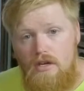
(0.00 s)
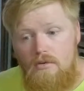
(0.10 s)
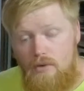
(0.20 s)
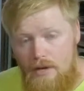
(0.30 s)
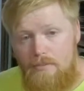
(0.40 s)

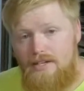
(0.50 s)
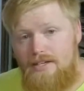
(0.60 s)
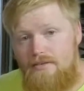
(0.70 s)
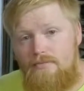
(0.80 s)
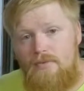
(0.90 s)
recommend
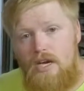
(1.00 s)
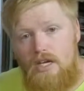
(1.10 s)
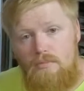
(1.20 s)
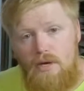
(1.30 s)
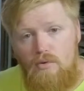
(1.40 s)
it. You
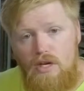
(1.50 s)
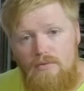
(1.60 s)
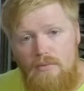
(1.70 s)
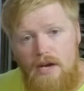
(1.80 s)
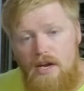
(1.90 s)
can pick one up
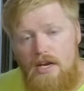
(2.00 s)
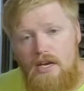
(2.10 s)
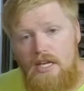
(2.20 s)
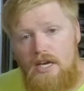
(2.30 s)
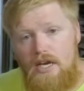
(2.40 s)
for about $8.99.
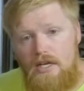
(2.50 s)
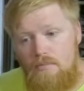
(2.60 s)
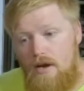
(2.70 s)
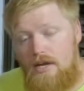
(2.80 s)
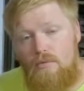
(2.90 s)
You can
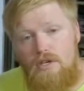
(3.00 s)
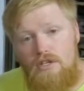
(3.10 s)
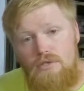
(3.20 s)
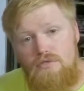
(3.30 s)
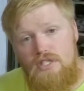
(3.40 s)
probably get one
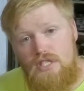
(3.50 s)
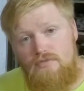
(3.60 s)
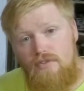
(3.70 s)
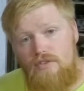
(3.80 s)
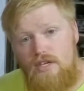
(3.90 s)
used for
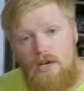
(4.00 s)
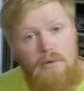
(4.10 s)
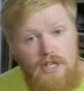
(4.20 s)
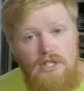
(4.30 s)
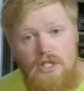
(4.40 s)
$6.50. I
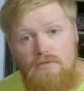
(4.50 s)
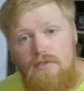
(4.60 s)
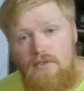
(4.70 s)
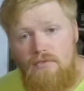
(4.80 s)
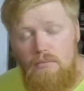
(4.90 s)
paid
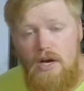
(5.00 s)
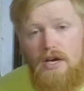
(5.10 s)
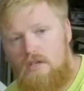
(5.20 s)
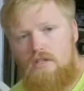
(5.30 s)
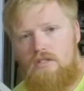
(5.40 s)
$6.50 for
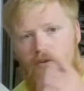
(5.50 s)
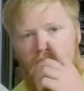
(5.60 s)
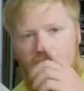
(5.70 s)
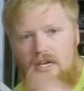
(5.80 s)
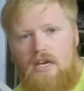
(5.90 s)
mine. So you'll
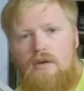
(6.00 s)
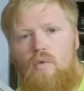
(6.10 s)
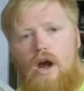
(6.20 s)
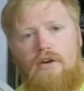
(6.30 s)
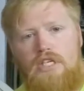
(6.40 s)
have to get a
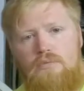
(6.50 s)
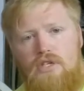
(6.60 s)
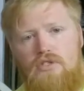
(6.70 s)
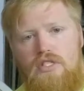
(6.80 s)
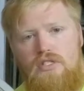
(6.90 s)
wiring
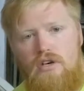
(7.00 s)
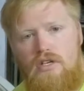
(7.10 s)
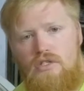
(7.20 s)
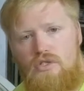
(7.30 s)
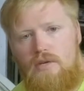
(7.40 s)
specialties
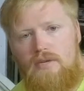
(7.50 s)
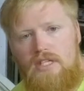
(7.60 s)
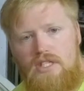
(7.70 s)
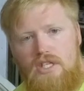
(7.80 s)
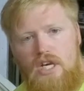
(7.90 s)
harness or something
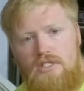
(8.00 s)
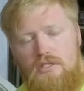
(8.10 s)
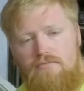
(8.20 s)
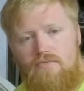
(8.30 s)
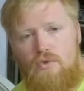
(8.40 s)
that's
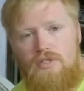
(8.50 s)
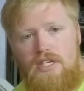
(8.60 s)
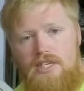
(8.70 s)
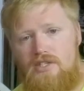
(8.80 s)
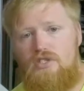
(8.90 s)
custom for the
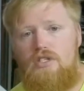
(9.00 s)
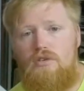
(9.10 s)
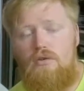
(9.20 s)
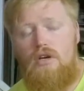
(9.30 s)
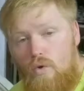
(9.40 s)

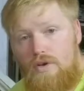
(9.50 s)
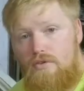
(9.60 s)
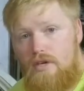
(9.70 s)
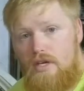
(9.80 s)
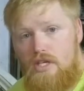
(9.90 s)
ECU, or you
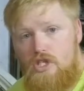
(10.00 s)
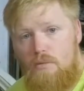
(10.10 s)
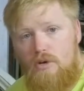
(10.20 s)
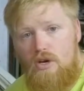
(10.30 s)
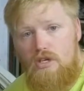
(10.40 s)
can get a
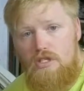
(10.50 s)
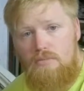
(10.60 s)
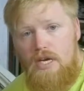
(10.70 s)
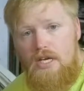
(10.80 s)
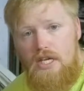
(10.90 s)
jumper harness
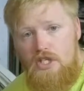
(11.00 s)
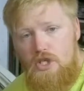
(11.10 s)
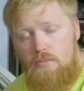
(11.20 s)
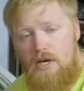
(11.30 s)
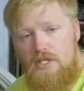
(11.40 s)
made.
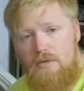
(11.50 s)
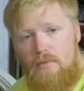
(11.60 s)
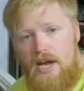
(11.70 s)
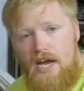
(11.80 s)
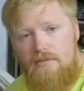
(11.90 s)
ECU Master
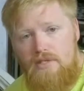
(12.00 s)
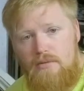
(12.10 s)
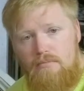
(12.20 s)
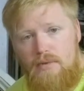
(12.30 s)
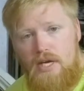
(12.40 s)
might have
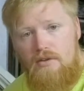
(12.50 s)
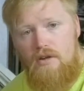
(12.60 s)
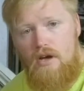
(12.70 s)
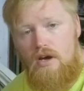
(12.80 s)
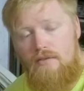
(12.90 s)
something made
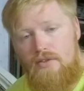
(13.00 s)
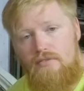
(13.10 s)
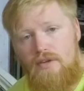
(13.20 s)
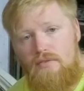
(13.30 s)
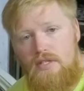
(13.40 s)
for the
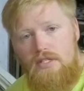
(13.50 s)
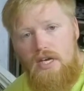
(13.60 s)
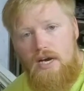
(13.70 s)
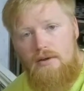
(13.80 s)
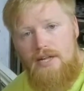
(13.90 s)

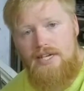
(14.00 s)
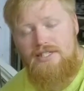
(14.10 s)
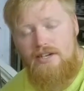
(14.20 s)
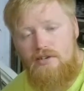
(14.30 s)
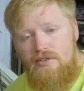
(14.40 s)
vvti.
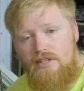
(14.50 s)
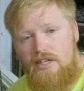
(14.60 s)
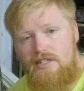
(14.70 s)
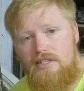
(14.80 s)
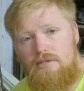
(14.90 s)
Last I knew that
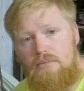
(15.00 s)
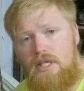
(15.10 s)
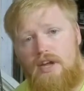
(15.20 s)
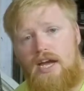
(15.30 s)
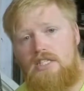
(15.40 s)
they didn't, but
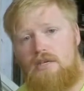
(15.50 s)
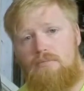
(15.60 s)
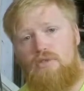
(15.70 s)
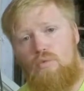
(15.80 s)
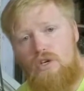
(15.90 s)
they had
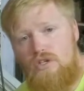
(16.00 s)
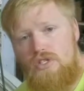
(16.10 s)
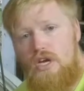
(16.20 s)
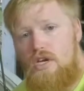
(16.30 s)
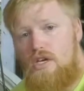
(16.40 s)
something in the
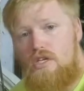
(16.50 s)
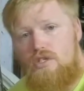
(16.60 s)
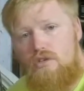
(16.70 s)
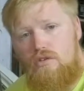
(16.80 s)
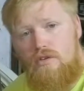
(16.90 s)
works.
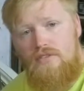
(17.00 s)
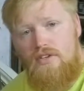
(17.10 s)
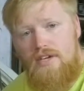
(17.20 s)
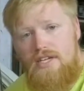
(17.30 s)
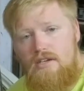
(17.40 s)
So if you're
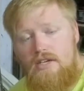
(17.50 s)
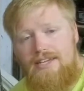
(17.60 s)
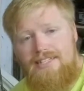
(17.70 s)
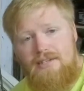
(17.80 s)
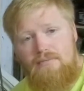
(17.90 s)
lucky, you can
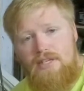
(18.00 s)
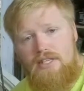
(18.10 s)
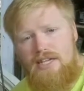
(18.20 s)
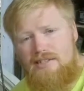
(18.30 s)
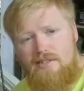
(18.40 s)
get something like
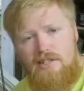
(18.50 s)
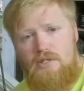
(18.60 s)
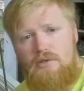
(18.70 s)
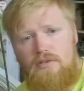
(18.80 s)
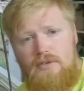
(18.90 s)
that. They're like
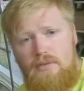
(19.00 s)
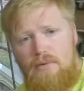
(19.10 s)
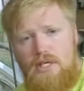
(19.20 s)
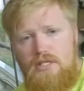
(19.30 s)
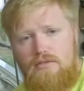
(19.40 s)

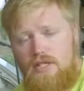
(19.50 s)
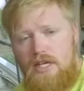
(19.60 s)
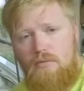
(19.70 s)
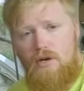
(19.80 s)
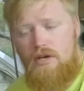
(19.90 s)
$250 to
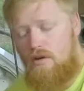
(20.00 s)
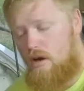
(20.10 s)
get one.